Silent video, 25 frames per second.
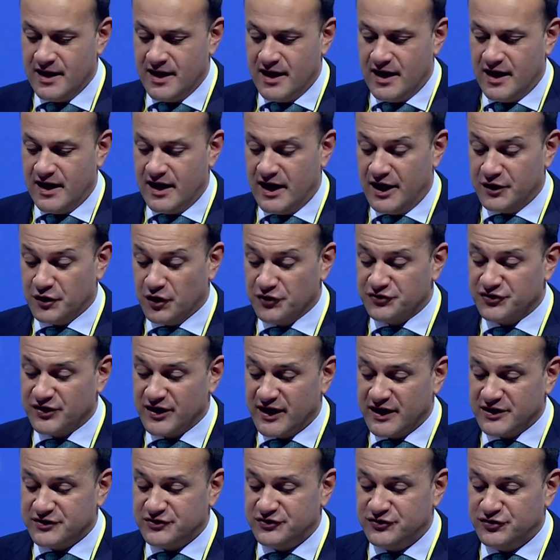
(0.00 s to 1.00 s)
I'd also
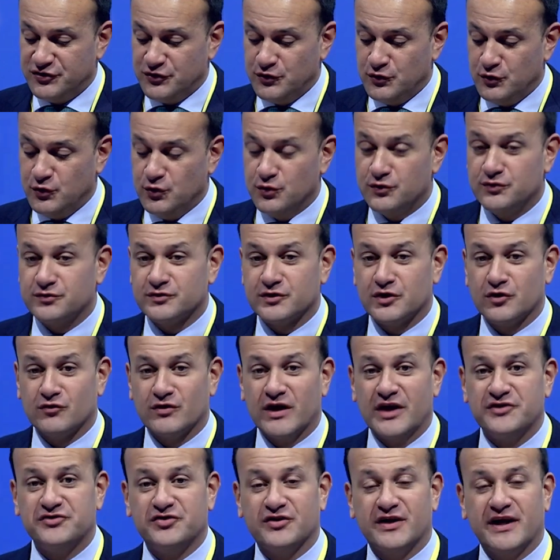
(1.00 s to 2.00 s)
like to
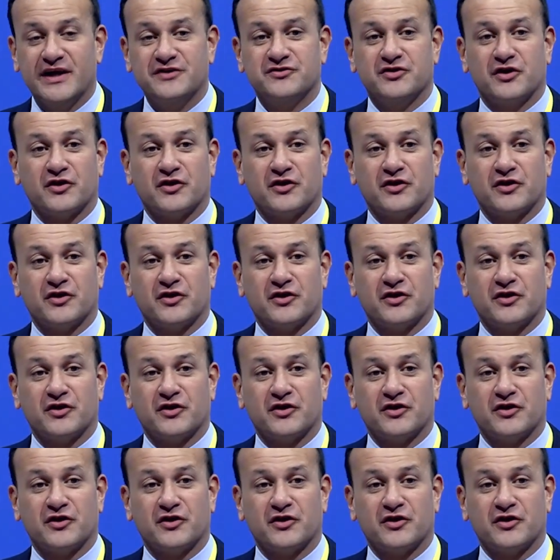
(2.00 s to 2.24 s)
congratulate